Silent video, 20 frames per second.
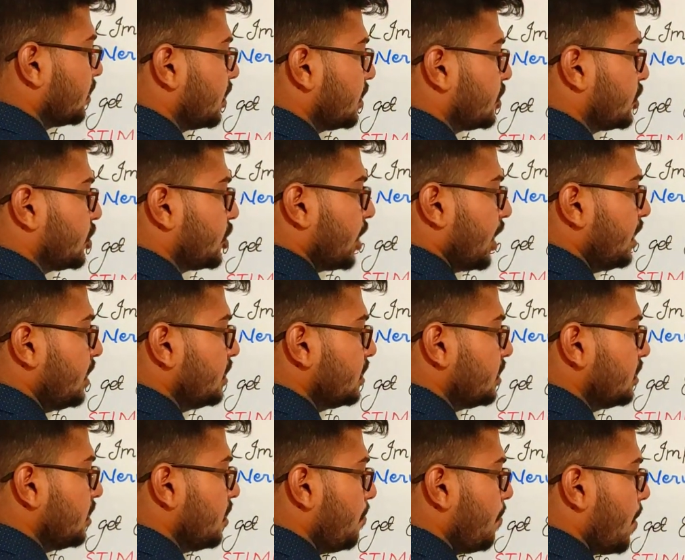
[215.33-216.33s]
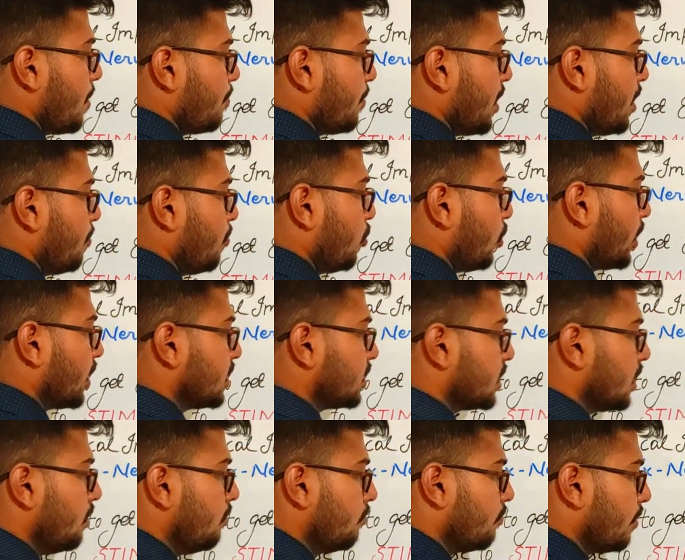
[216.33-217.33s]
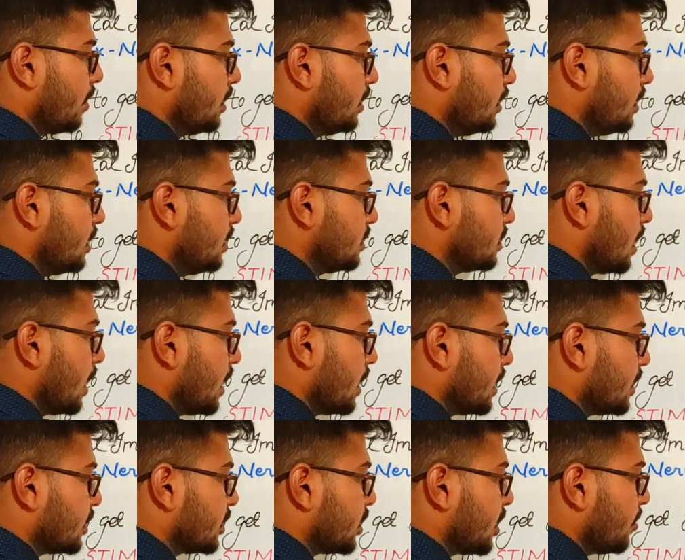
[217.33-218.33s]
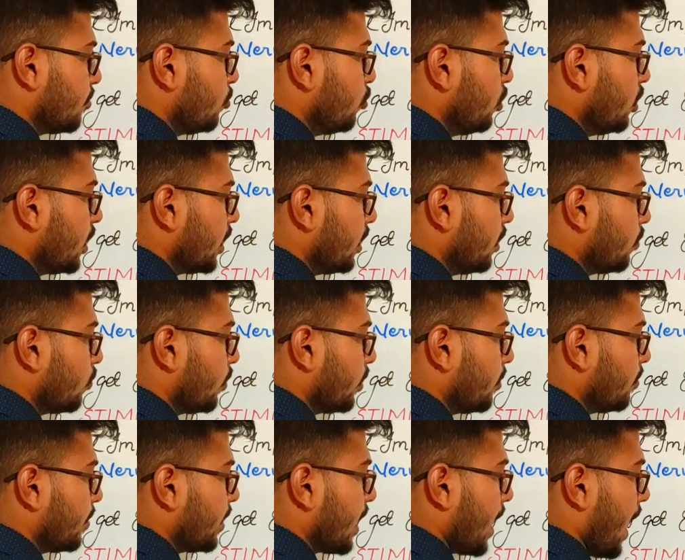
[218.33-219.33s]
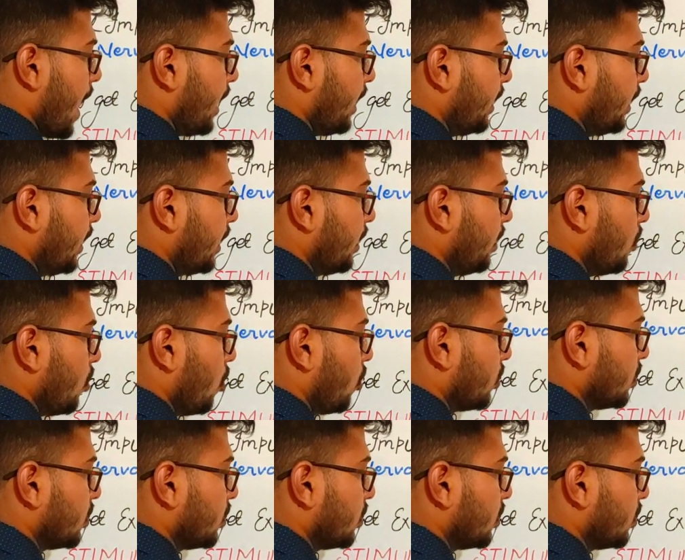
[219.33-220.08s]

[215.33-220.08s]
the change in the membrane potential when this stimuli will be acting